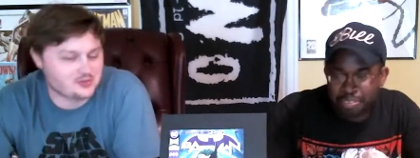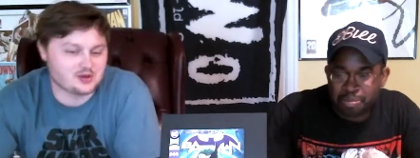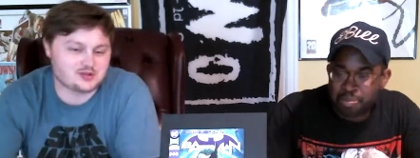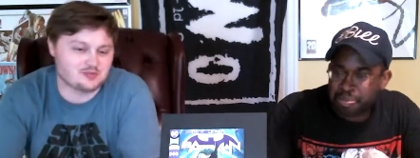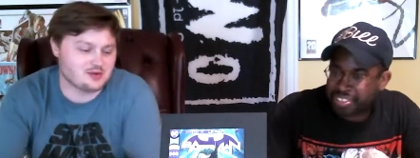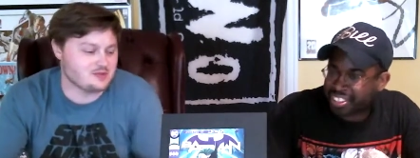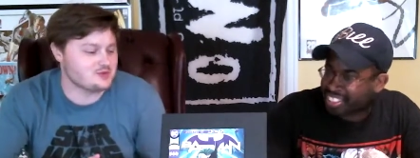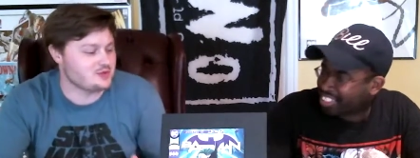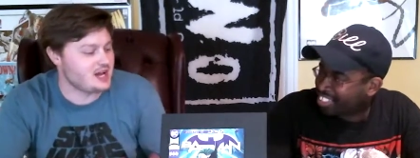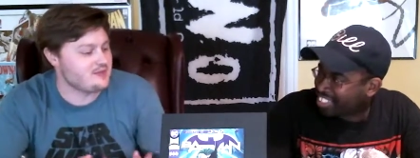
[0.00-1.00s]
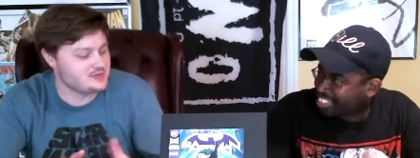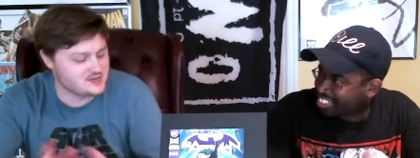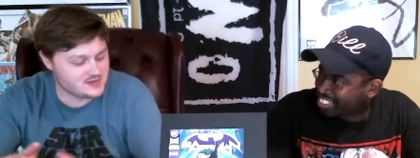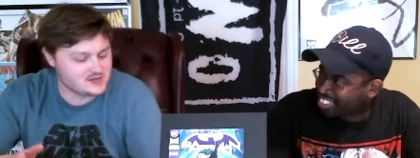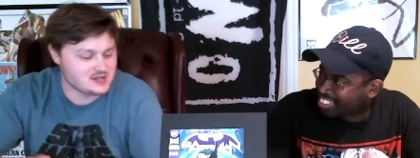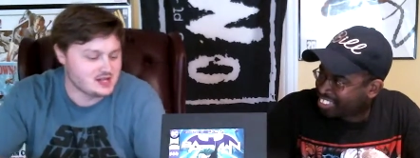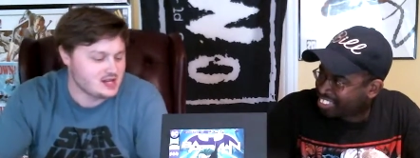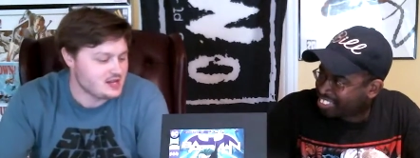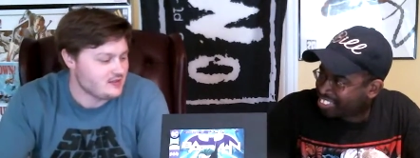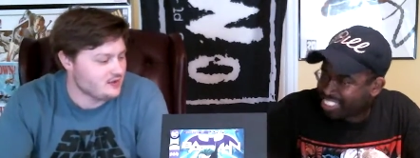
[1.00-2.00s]
Speaker 1: pr- so pretty much what happens is
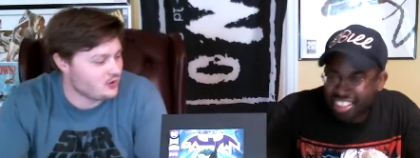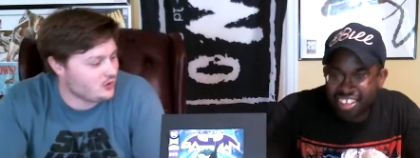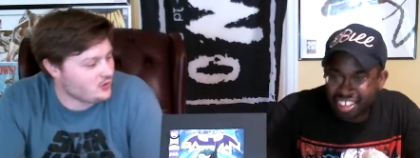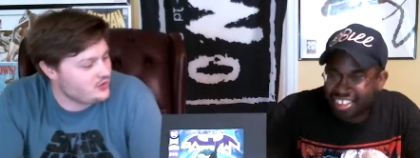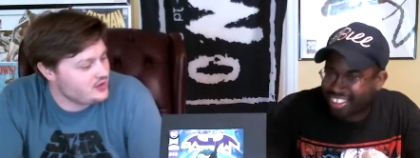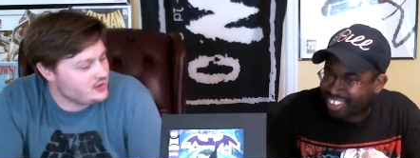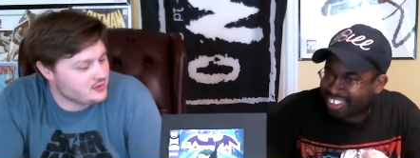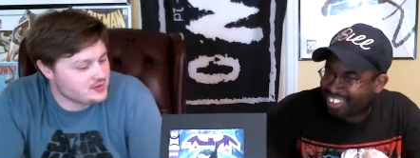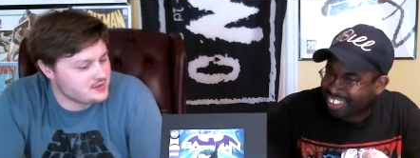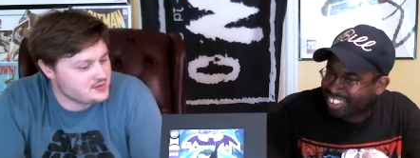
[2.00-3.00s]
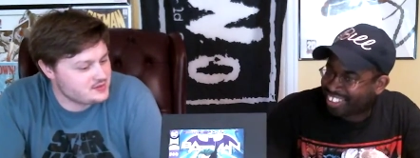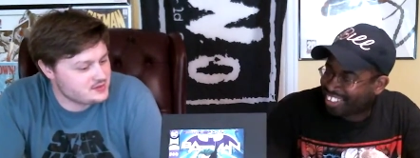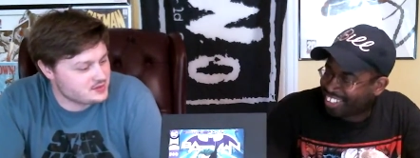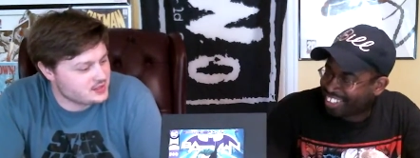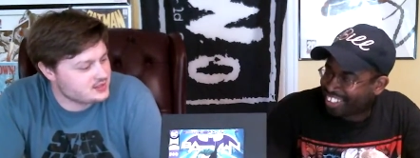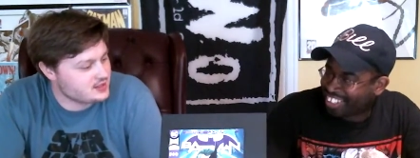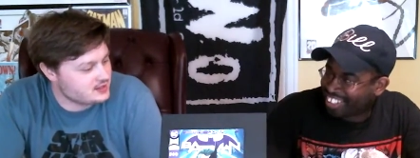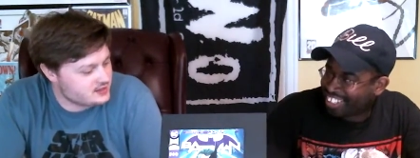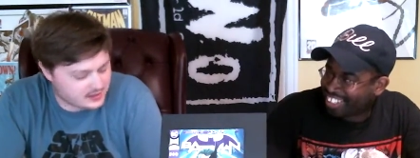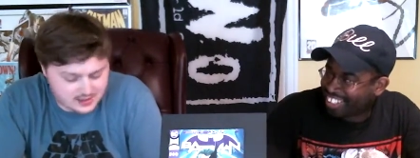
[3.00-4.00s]
the whole thing was the
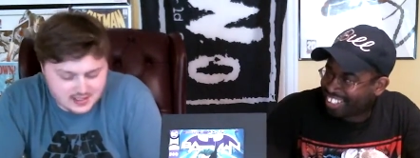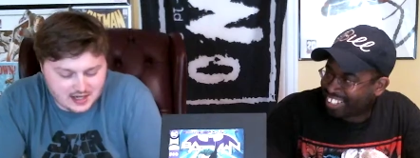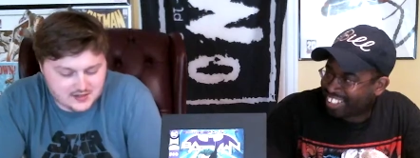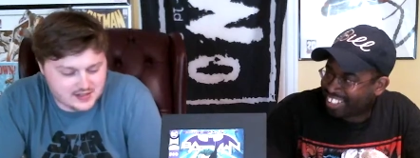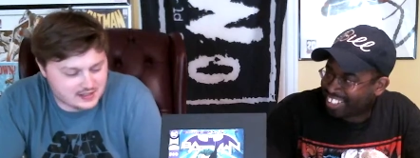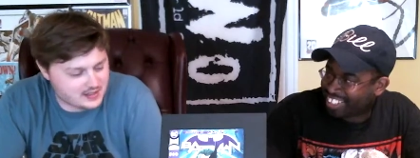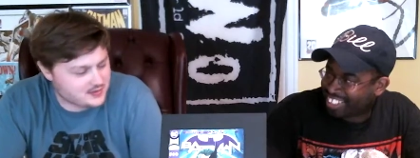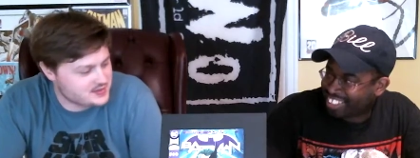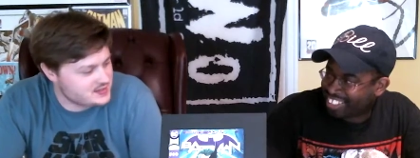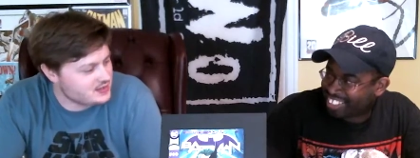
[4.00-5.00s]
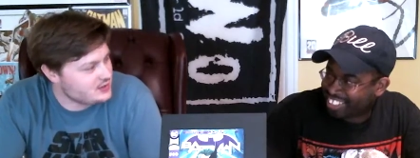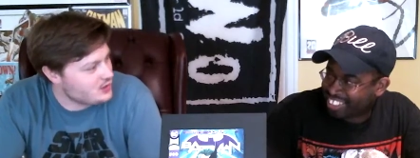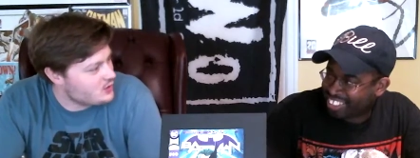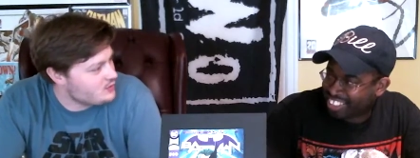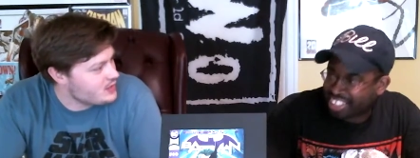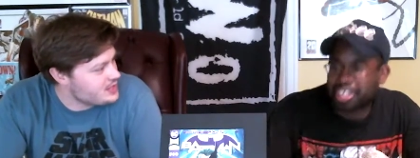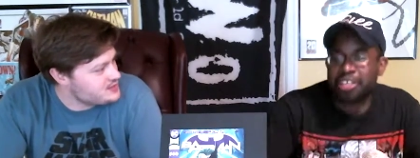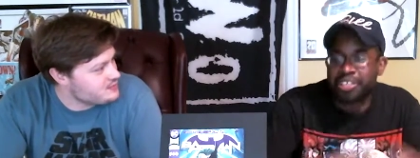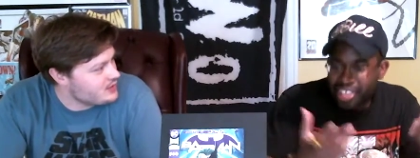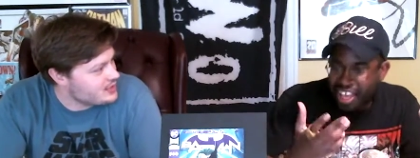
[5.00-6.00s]
the designer's idea was stealing all of
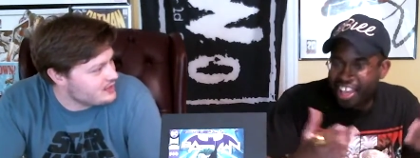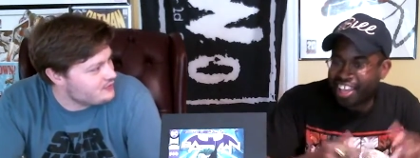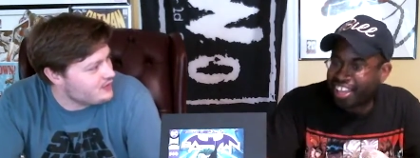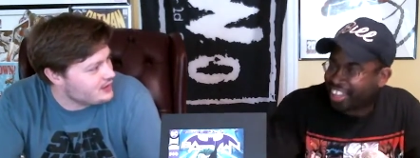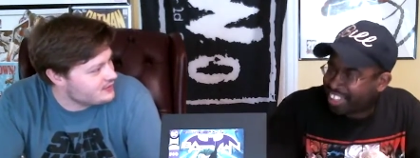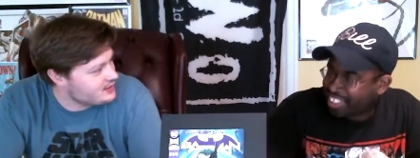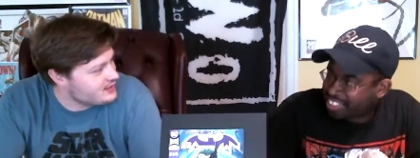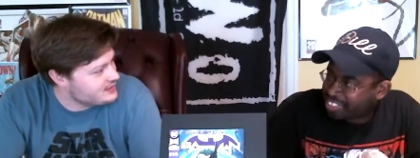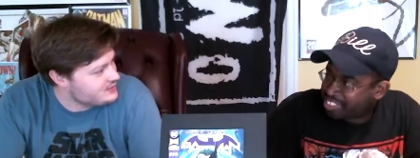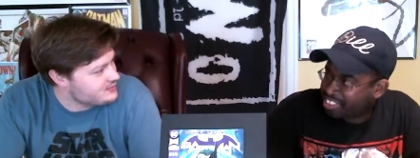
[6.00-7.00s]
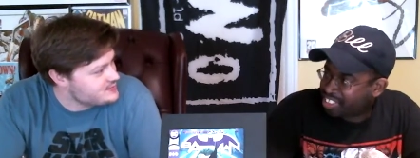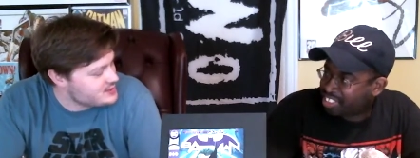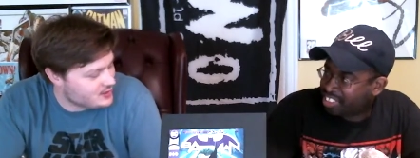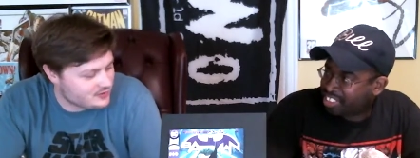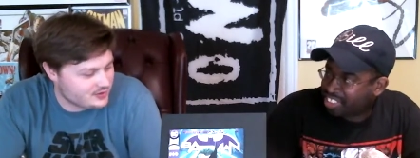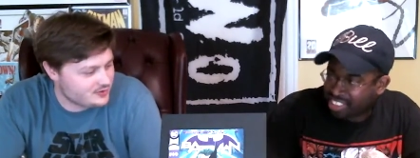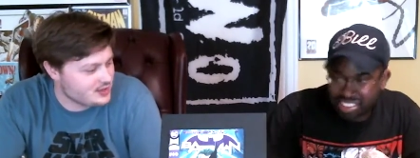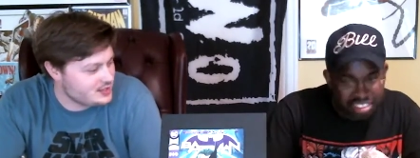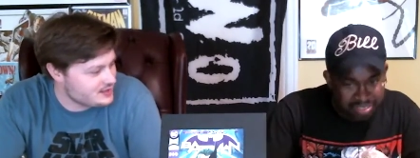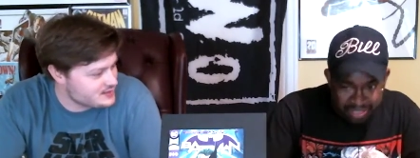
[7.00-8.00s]
Wayne's money, yeah. funnel it into himself, and
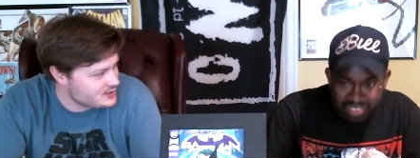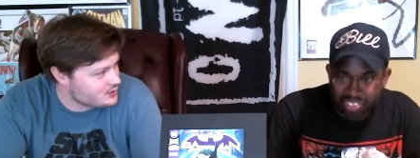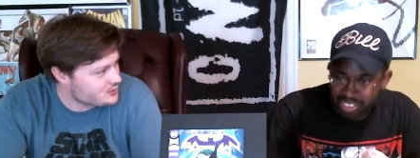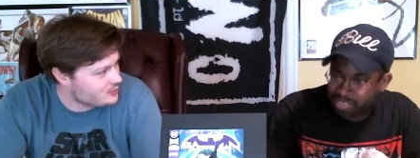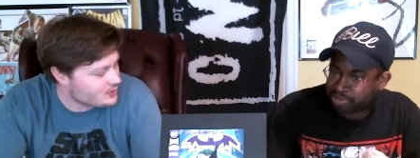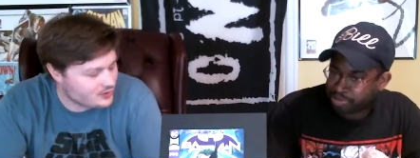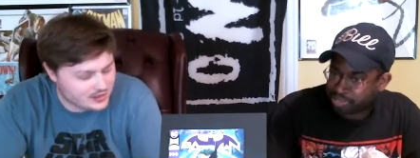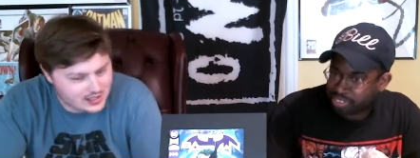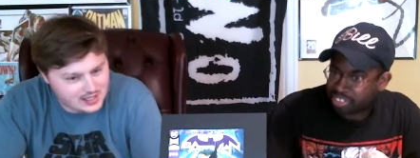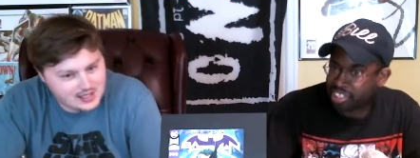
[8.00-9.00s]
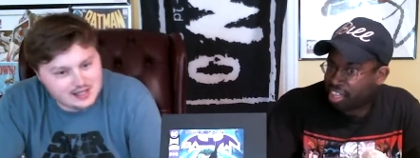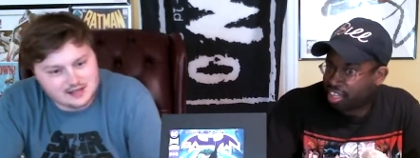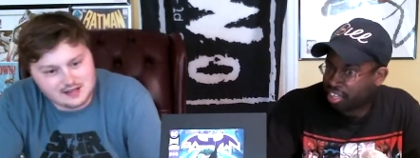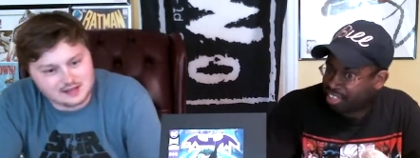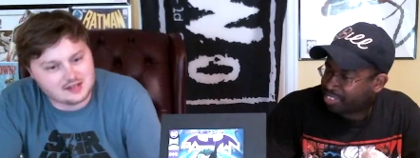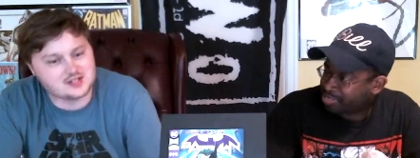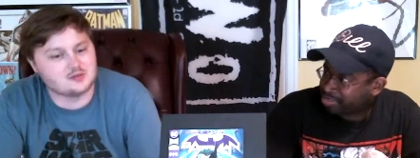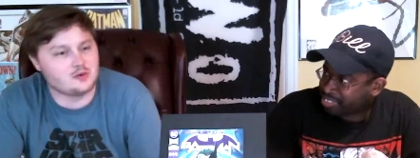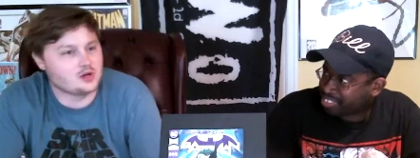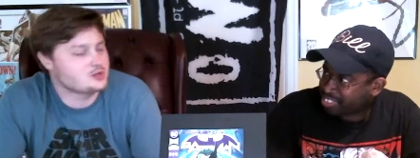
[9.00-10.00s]
creating this underworld. Yeah. That
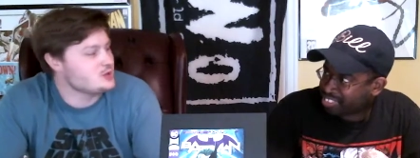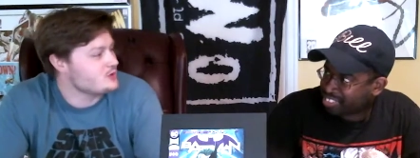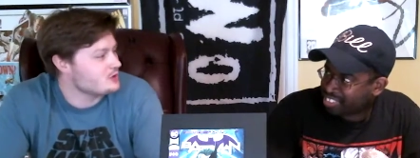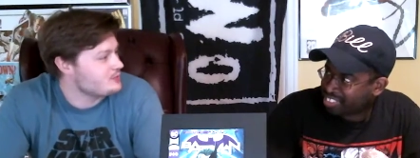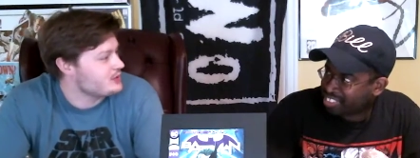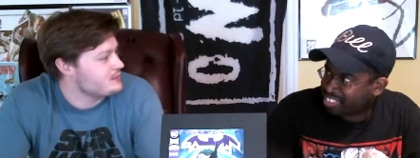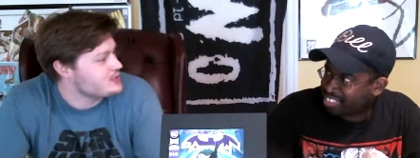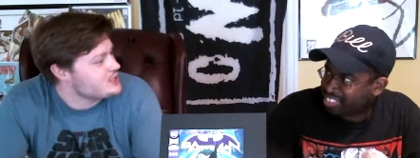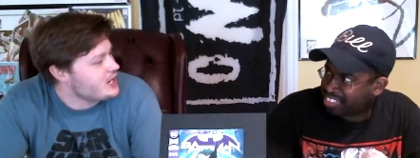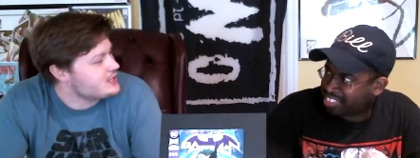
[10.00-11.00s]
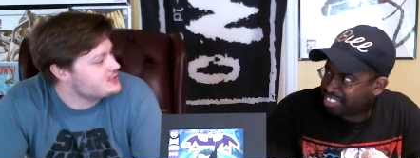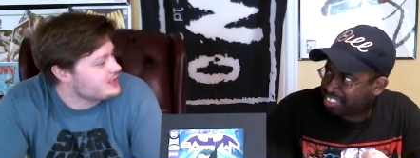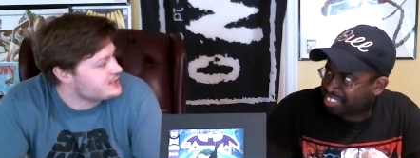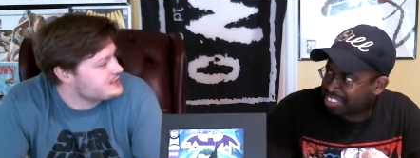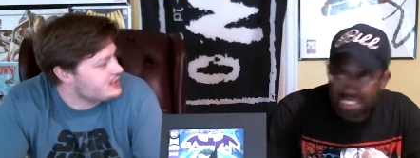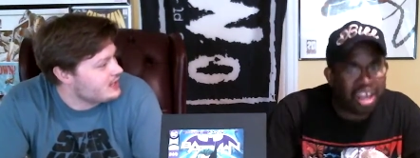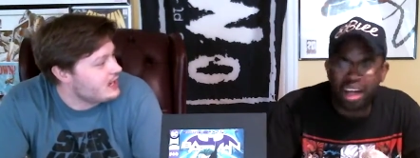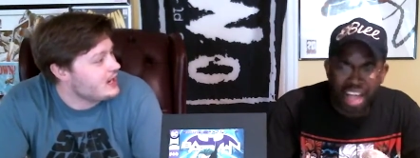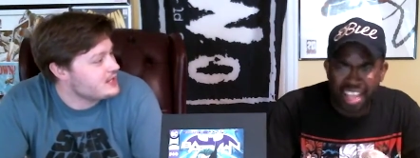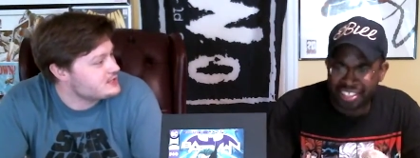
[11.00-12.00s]
doesn't work. Joker pretty much hijacked
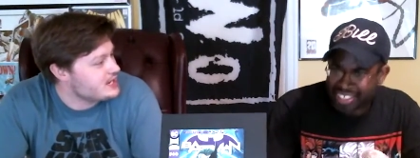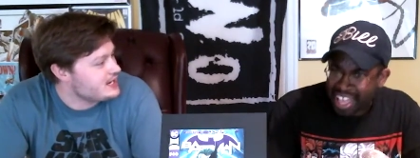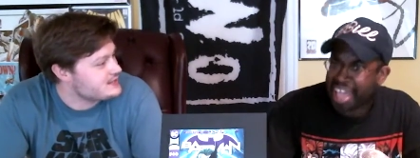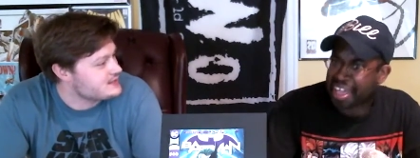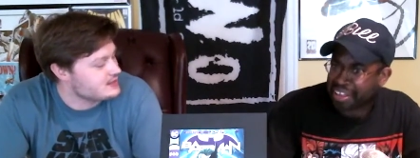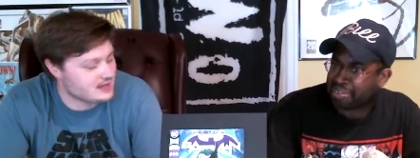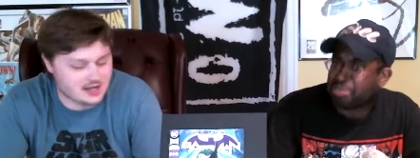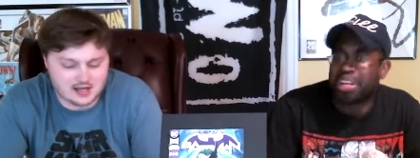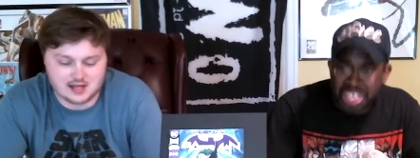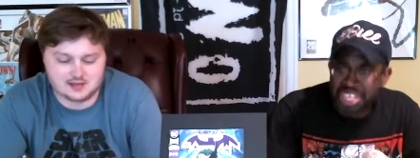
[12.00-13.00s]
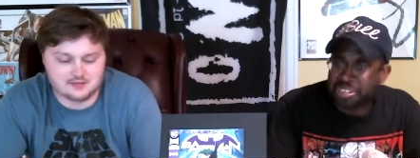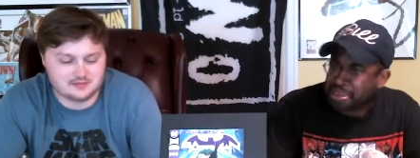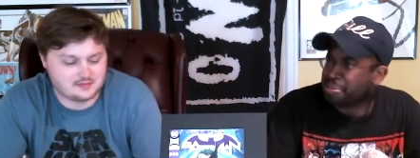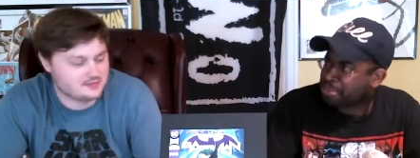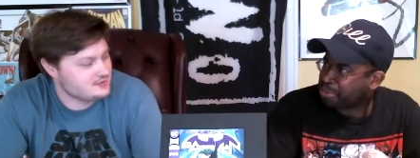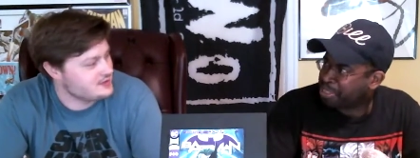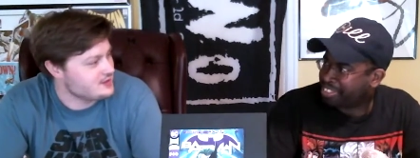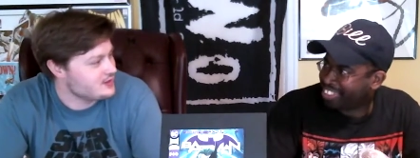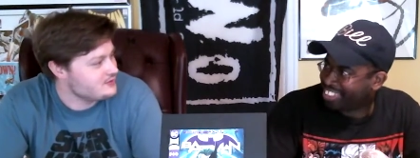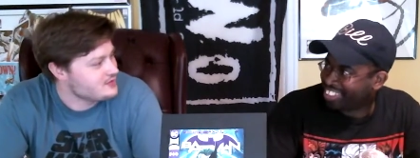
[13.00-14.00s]
hijacks yeah. it, and what do? you
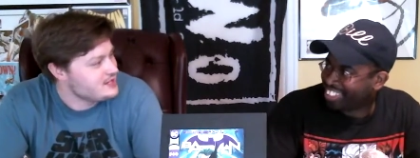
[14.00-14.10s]
know